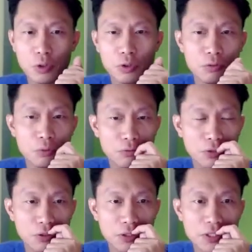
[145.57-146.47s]
heard of what
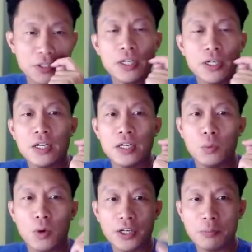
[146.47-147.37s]
Flutter is?
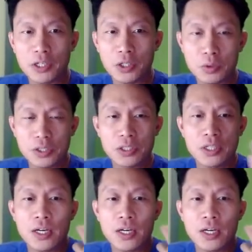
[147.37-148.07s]
Why you might use it?